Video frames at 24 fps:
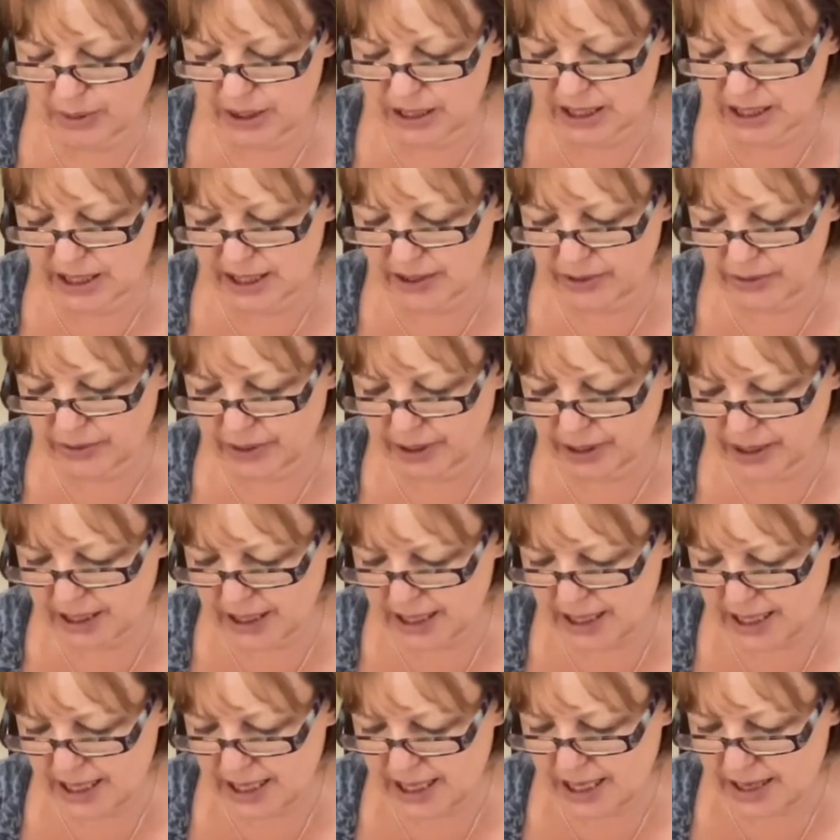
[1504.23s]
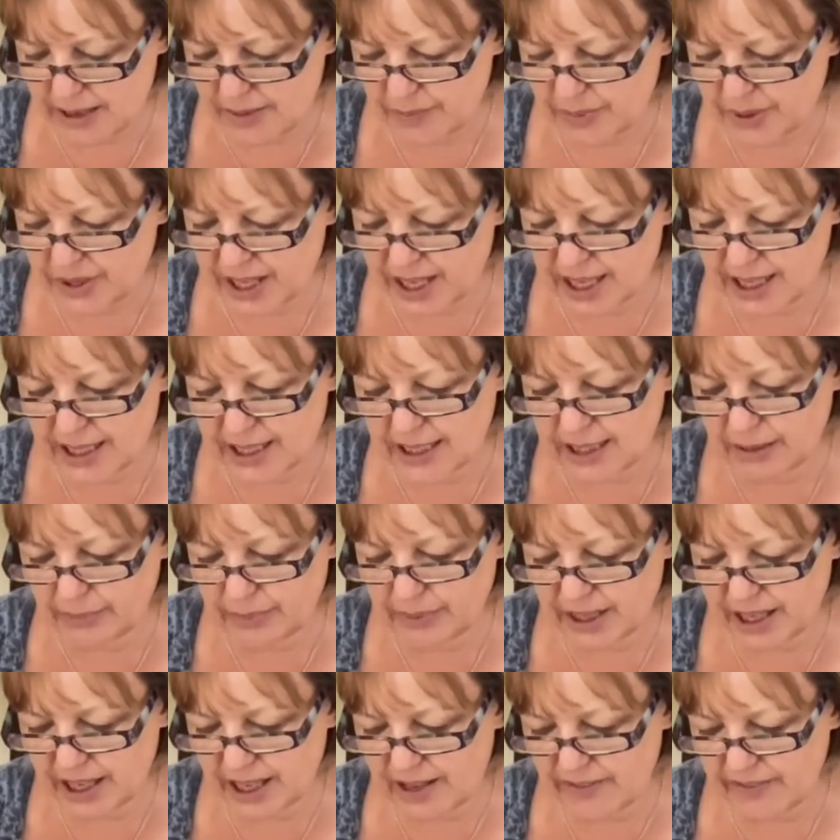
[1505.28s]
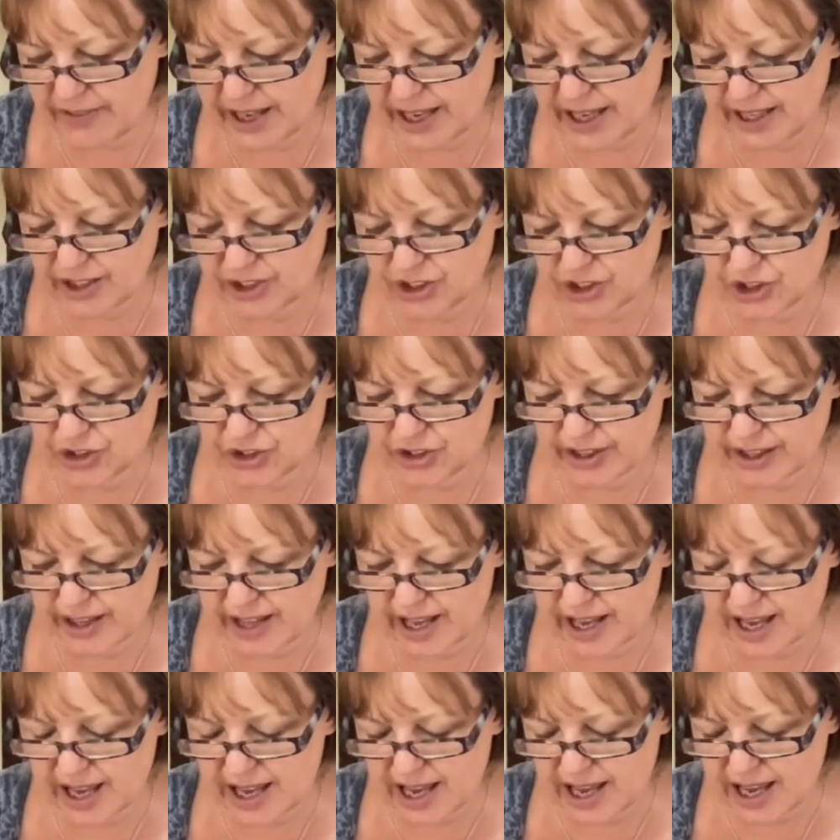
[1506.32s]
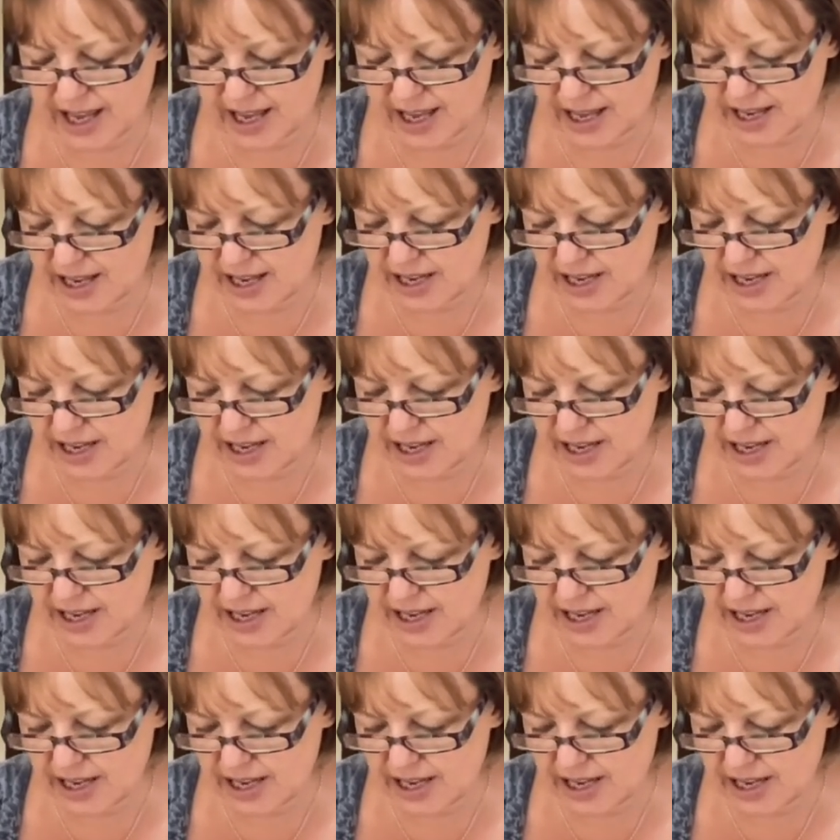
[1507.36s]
it down. But that little bit of extra there